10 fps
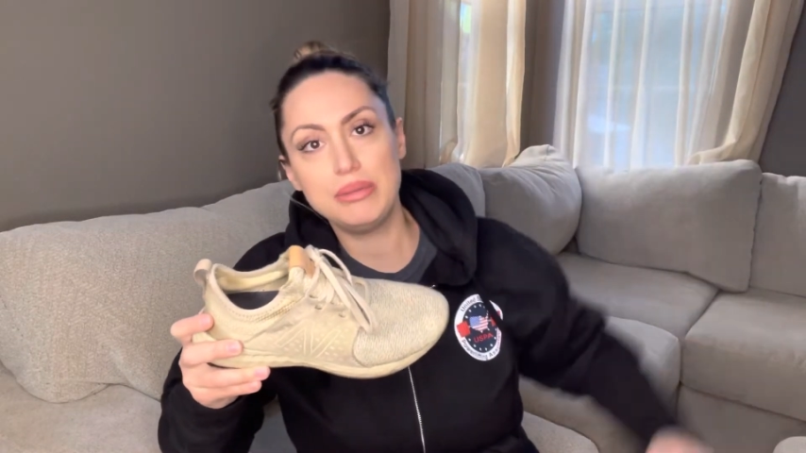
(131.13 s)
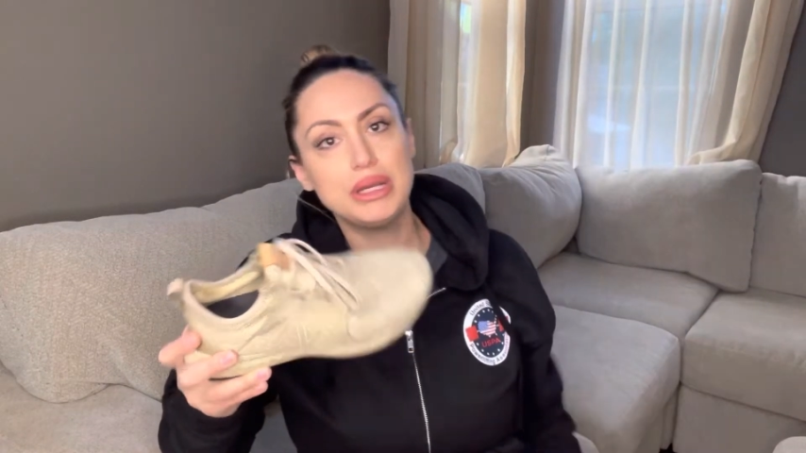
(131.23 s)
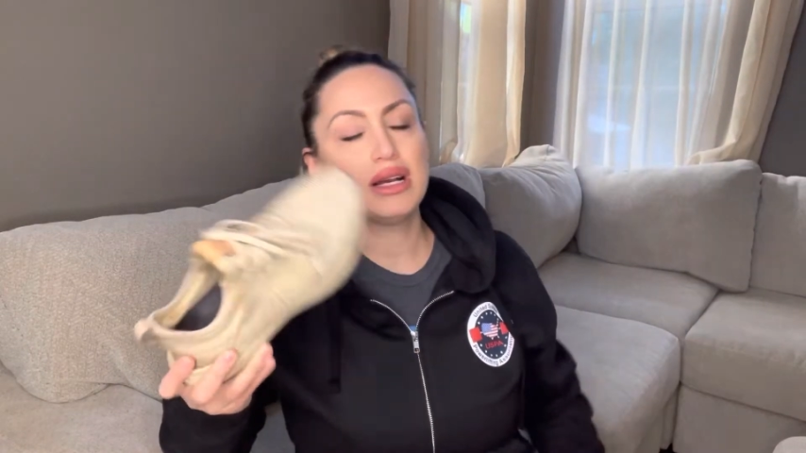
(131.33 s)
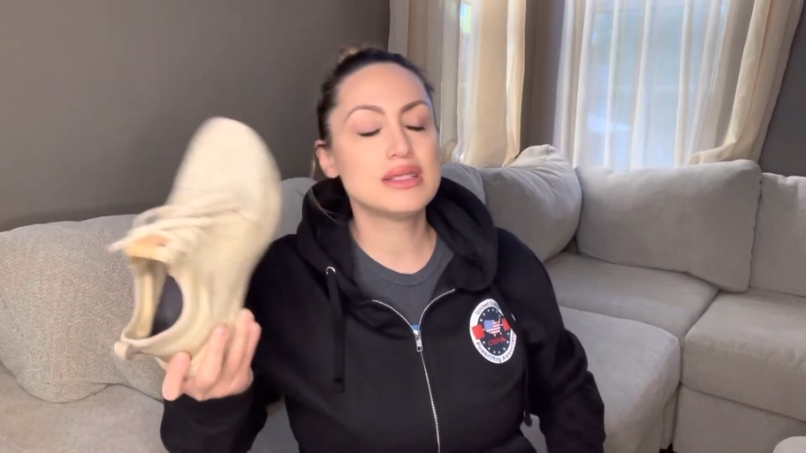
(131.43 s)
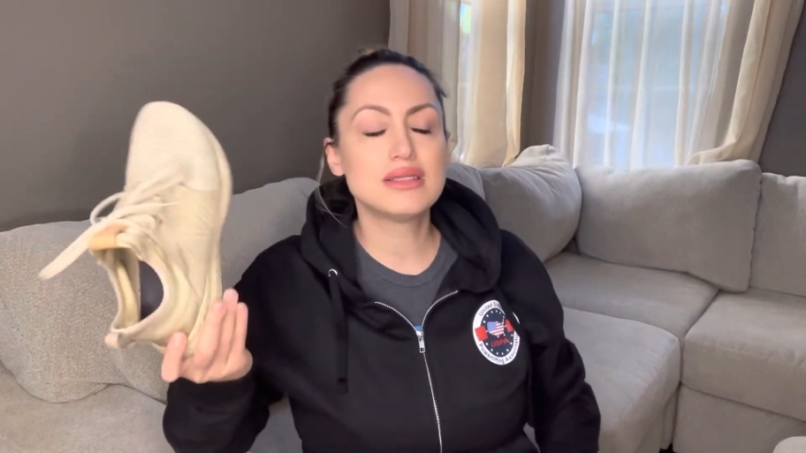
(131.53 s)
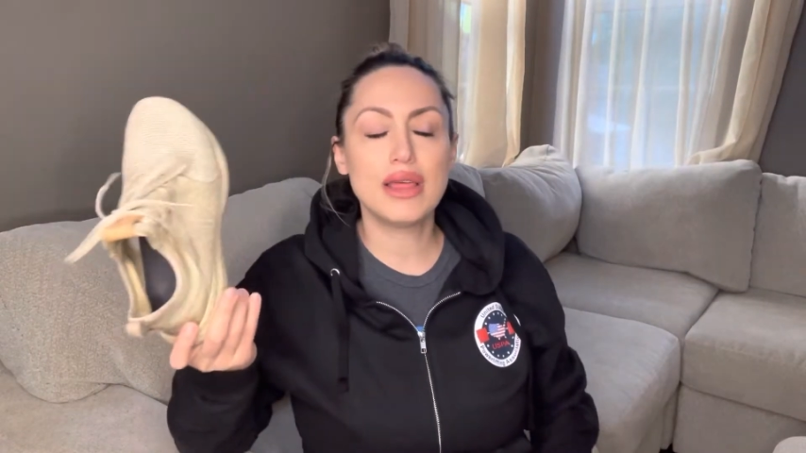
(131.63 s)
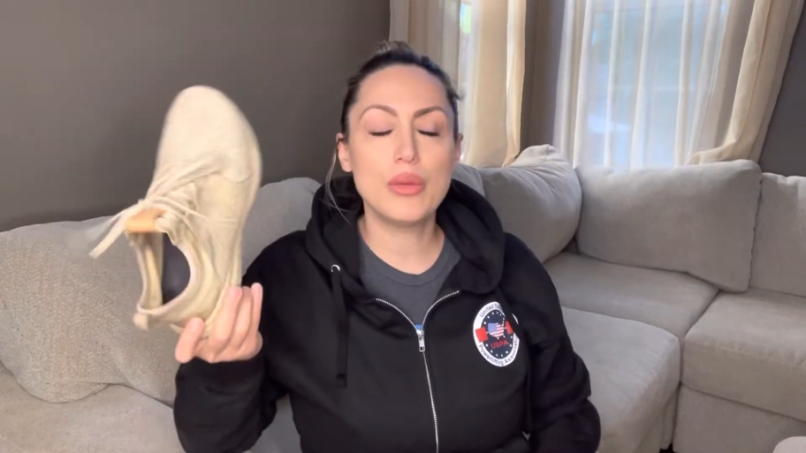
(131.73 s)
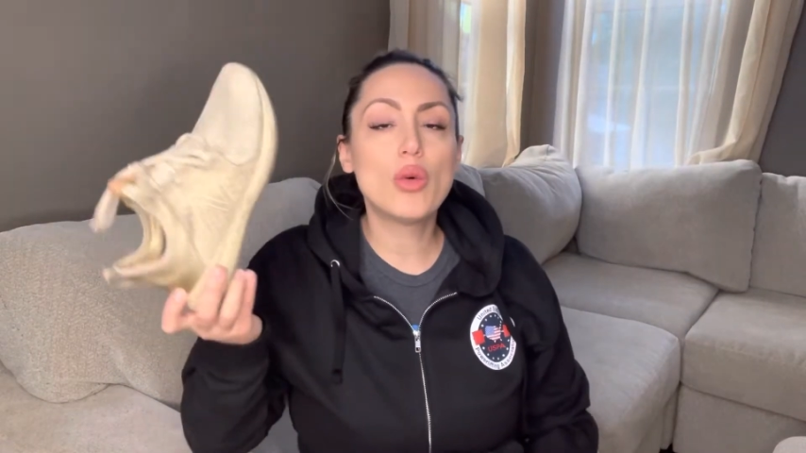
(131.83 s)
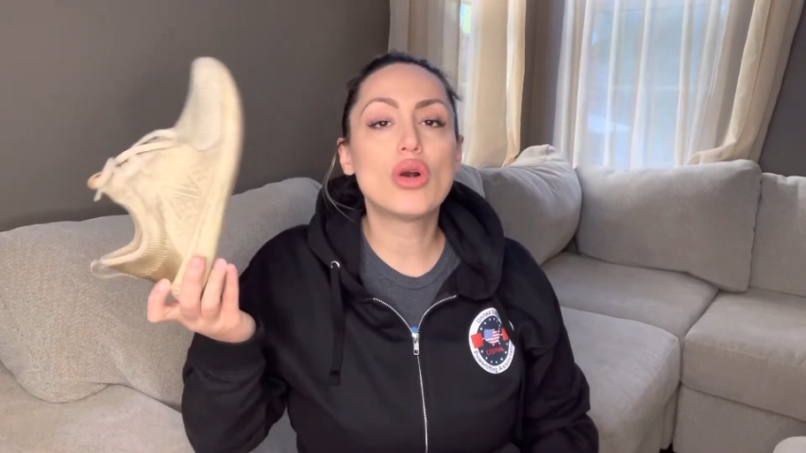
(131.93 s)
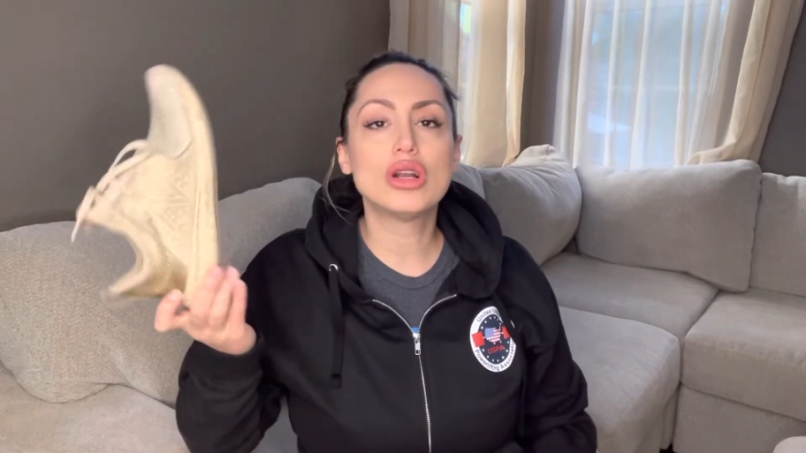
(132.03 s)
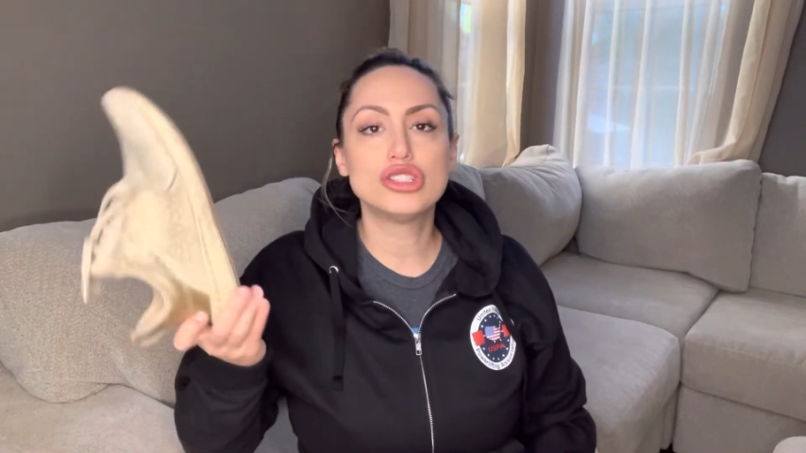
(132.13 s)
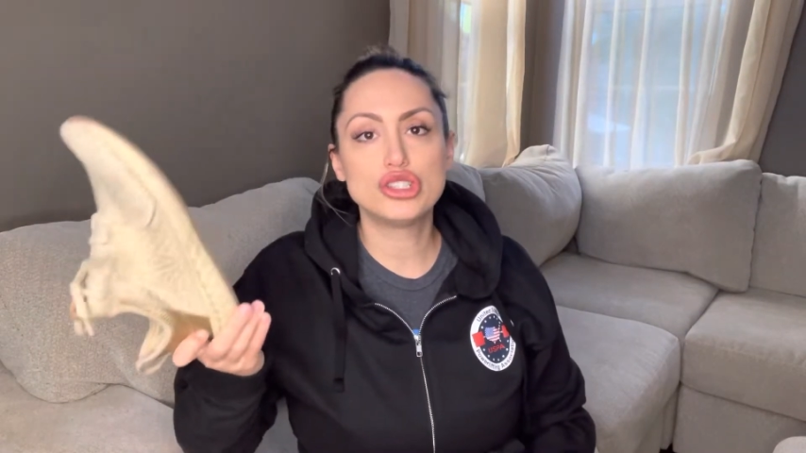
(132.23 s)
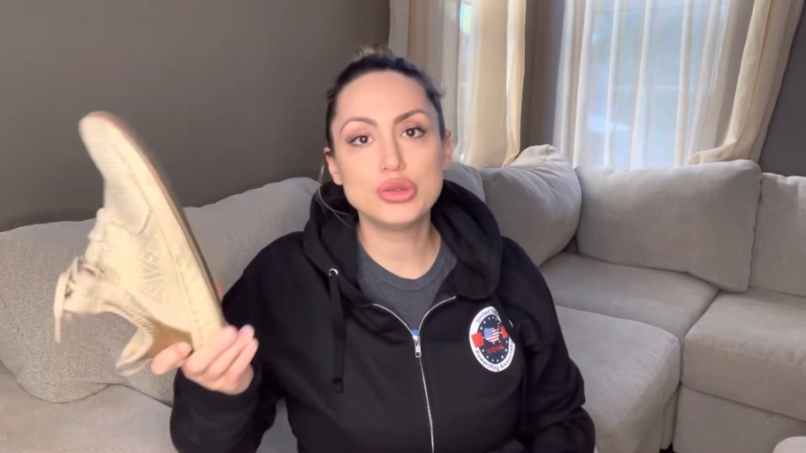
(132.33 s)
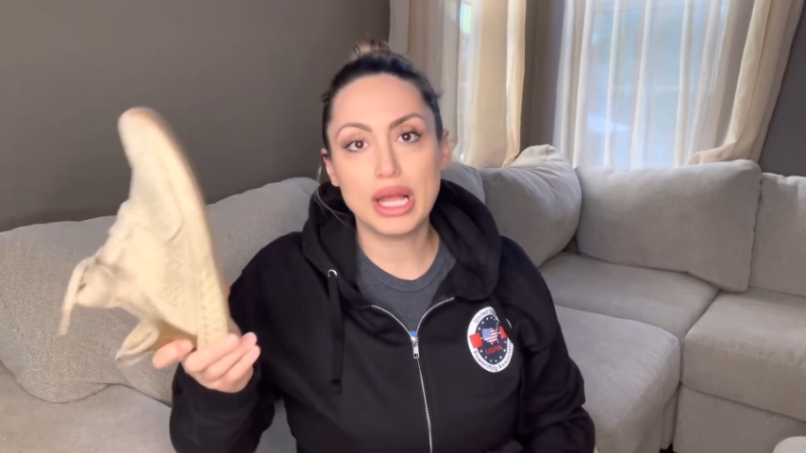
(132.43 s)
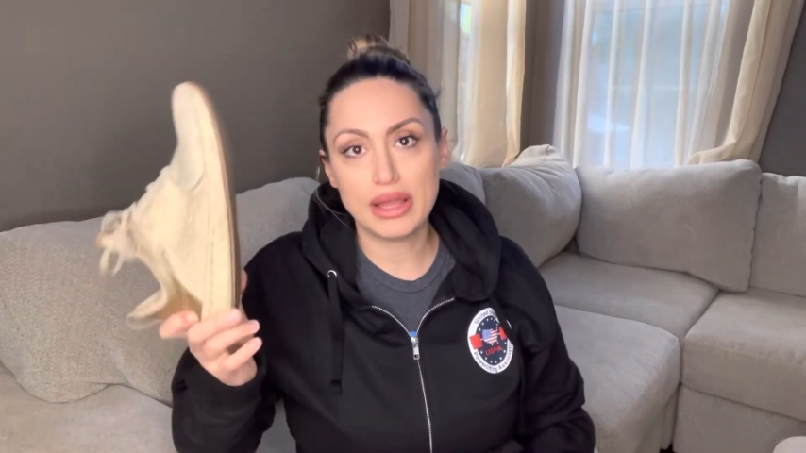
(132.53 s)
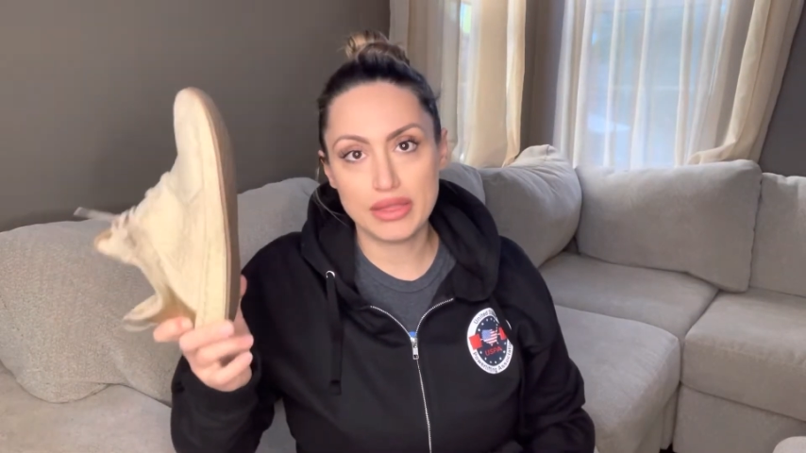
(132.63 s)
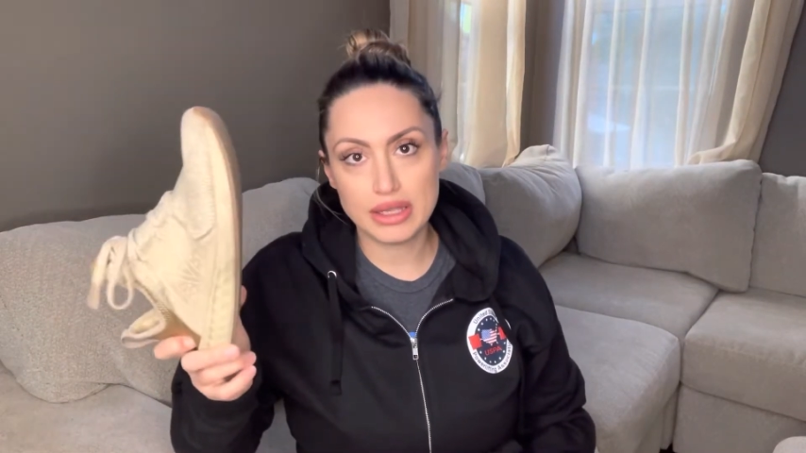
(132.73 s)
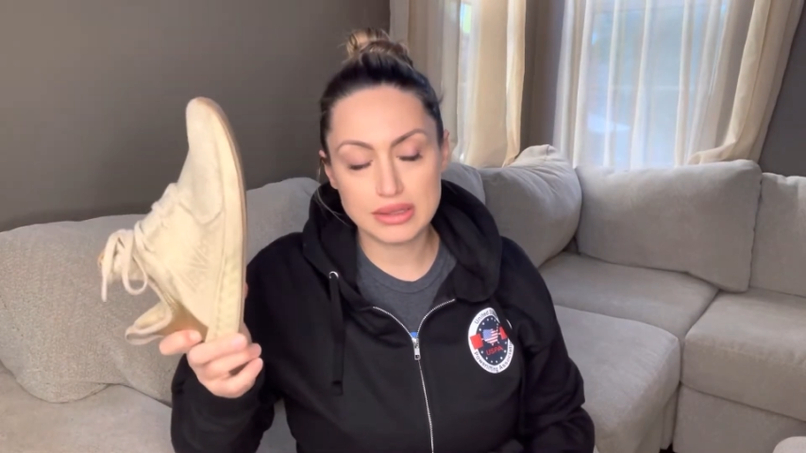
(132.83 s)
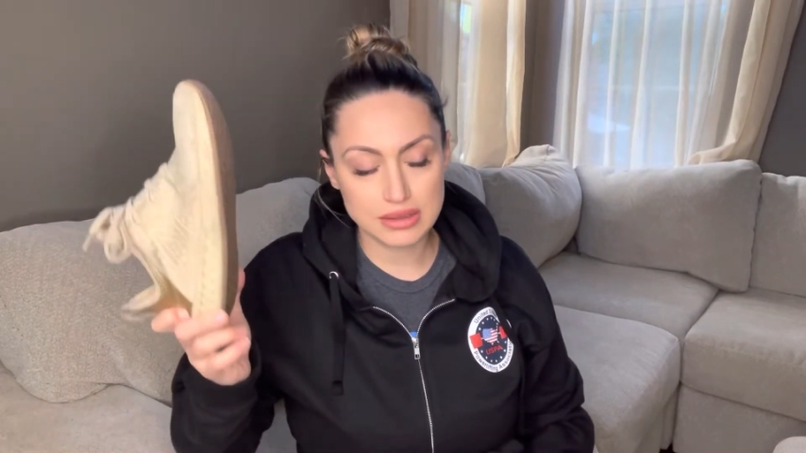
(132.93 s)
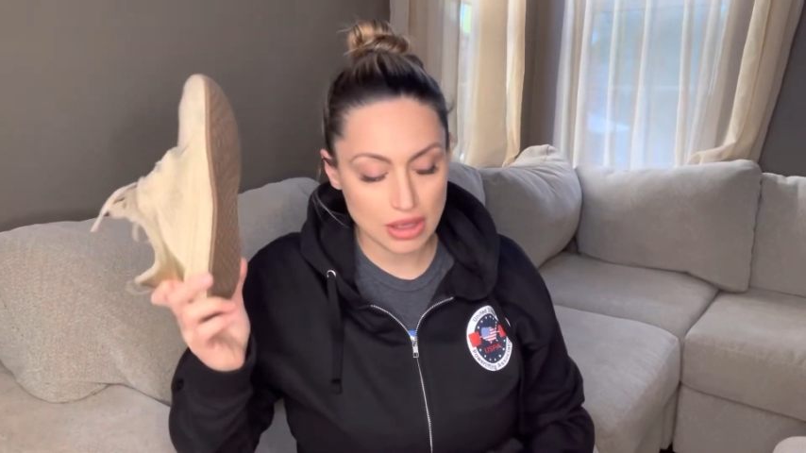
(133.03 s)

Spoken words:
because they wore a shoe like this